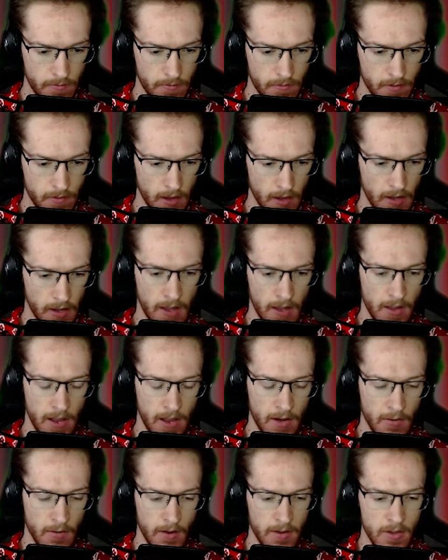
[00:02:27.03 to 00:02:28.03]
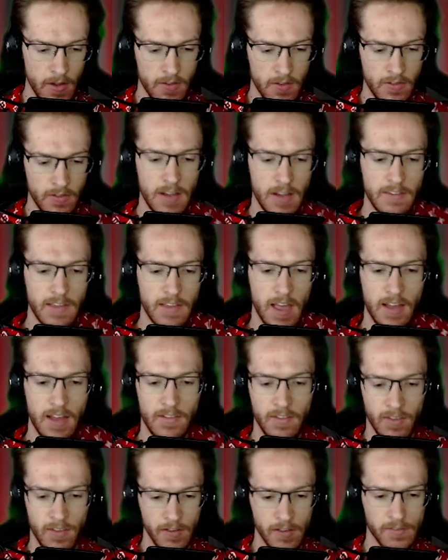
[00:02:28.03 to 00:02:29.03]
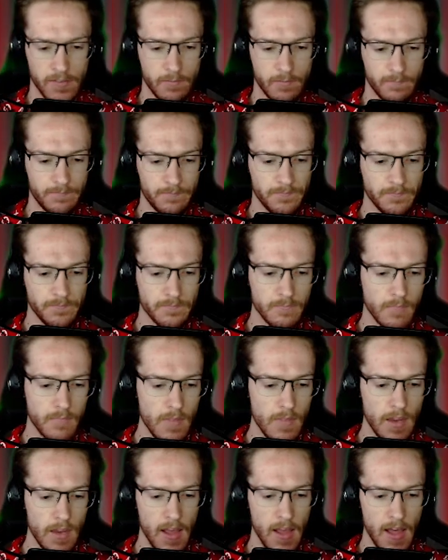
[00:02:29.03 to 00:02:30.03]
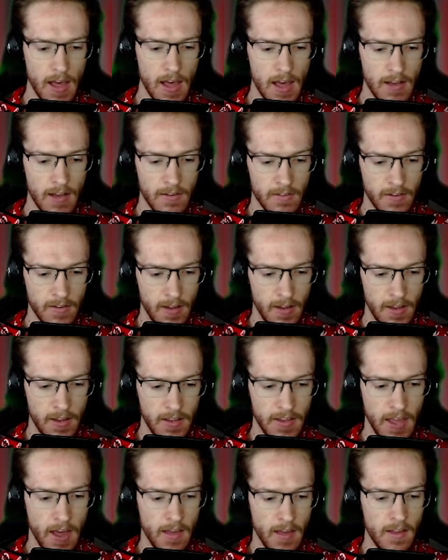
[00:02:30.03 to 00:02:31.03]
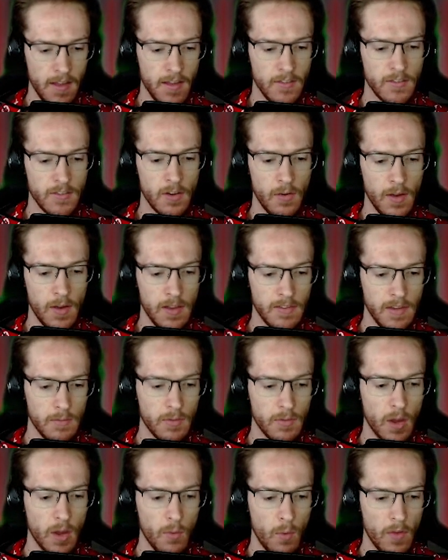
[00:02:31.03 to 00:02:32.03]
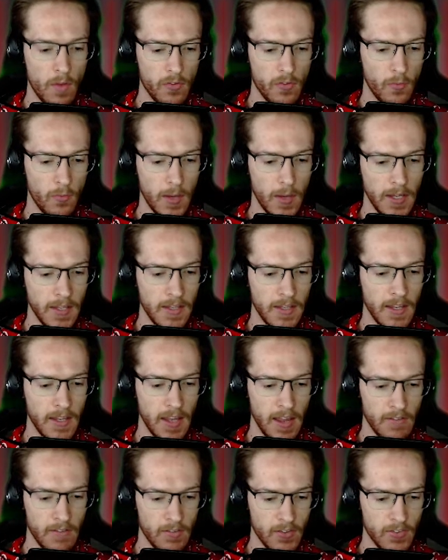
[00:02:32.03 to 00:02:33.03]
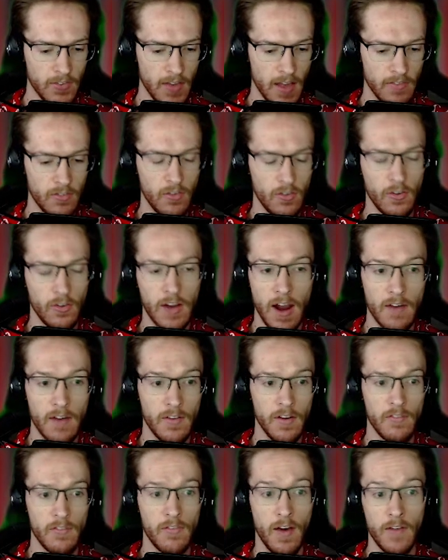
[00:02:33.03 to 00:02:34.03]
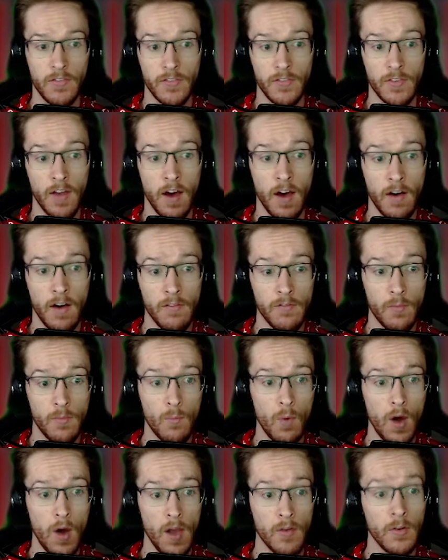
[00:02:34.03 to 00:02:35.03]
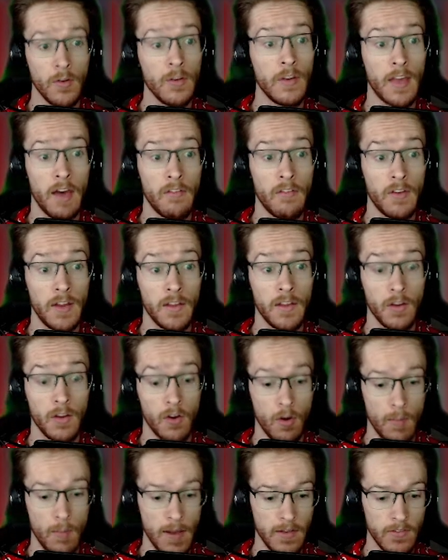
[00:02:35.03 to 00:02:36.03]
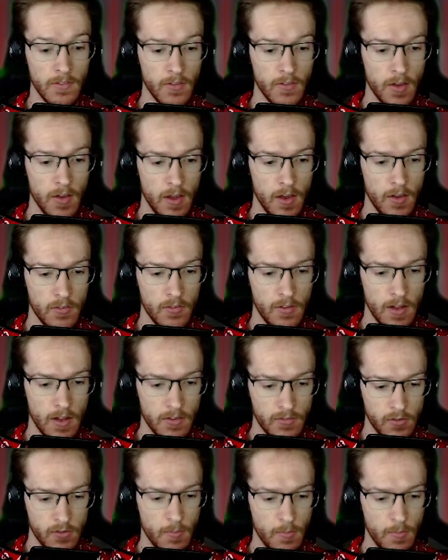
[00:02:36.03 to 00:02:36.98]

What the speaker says: Okay, anyway, so let's get into this. And yeah, so it seems like once a week it resets and you're guaranteed a 5-star from what I gathered in the comments. So let's do my